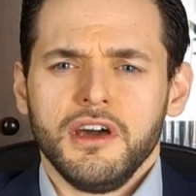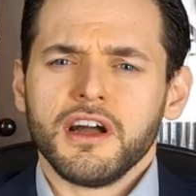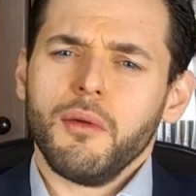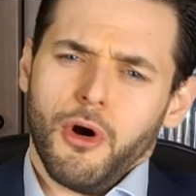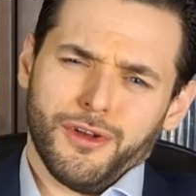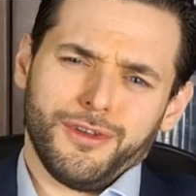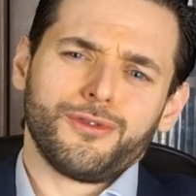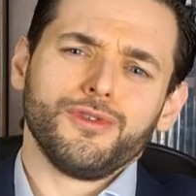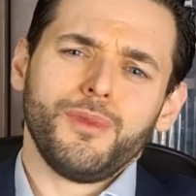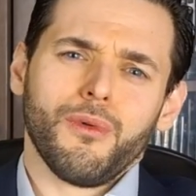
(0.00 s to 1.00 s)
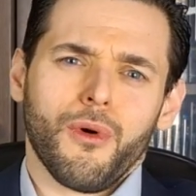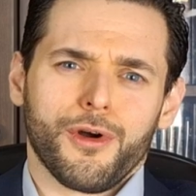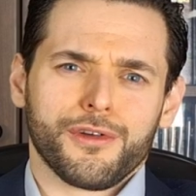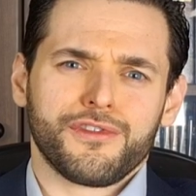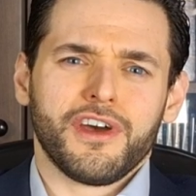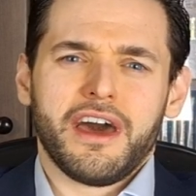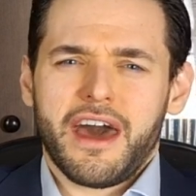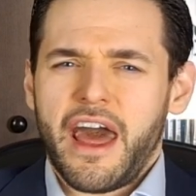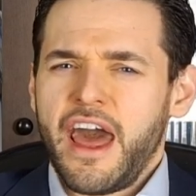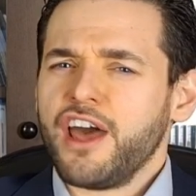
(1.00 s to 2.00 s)
Come on, it could be worse.
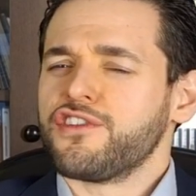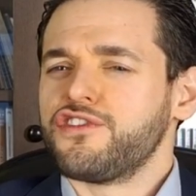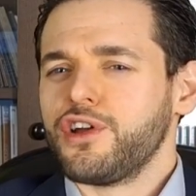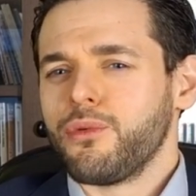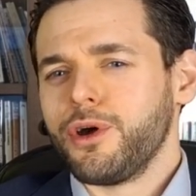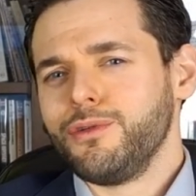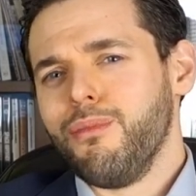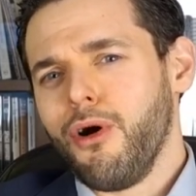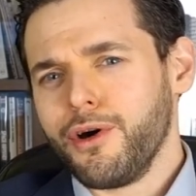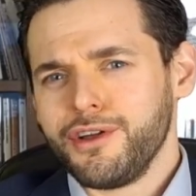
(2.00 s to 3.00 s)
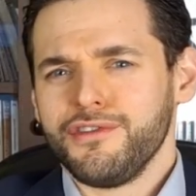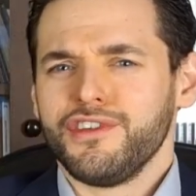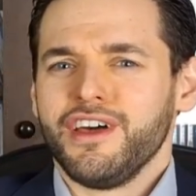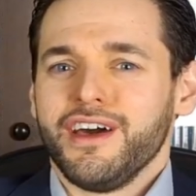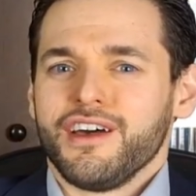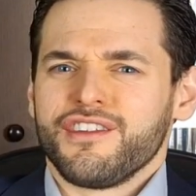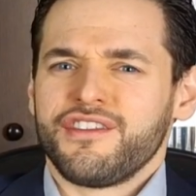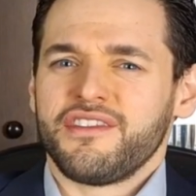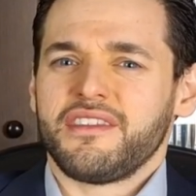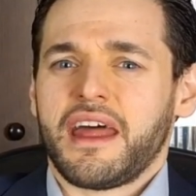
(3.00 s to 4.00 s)
Asteroid bodies,
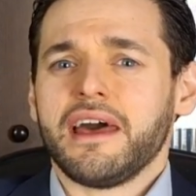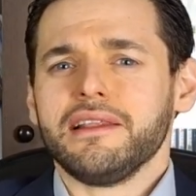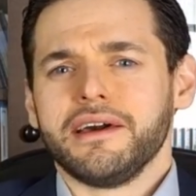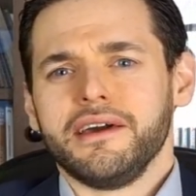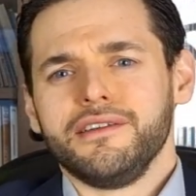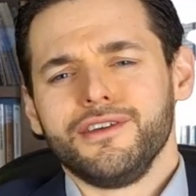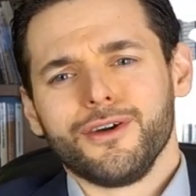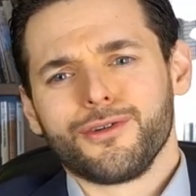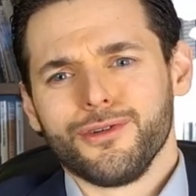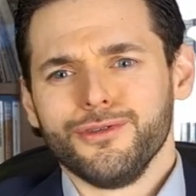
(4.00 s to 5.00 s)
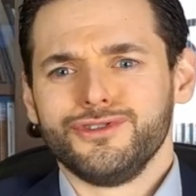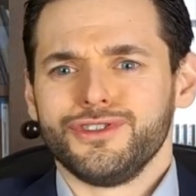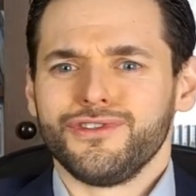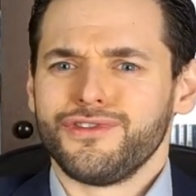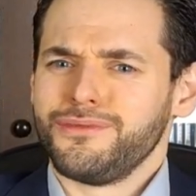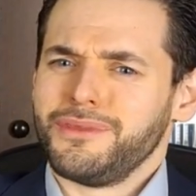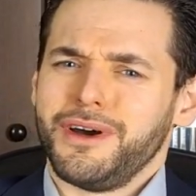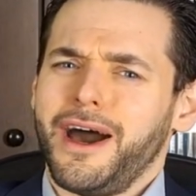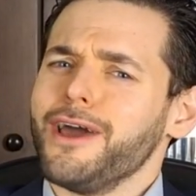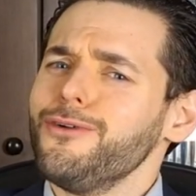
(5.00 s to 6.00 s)
stellate inclusions.
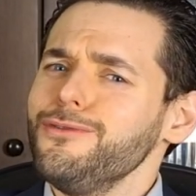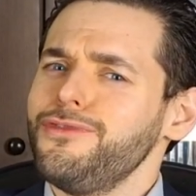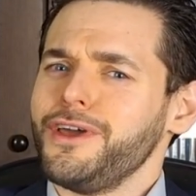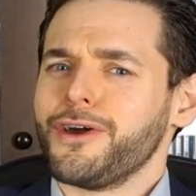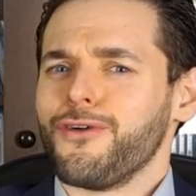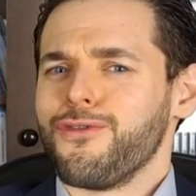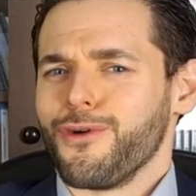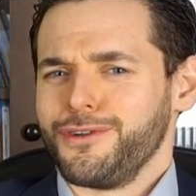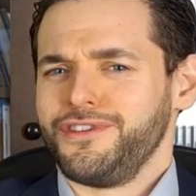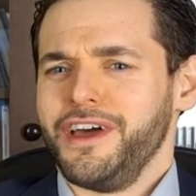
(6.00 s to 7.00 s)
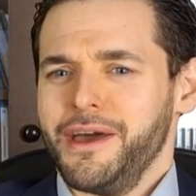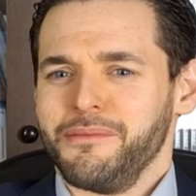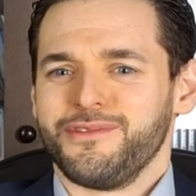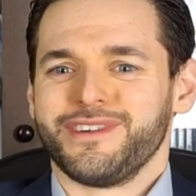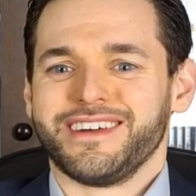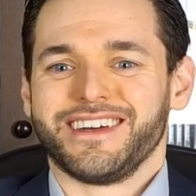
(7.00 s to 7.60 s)
I could think of worse names.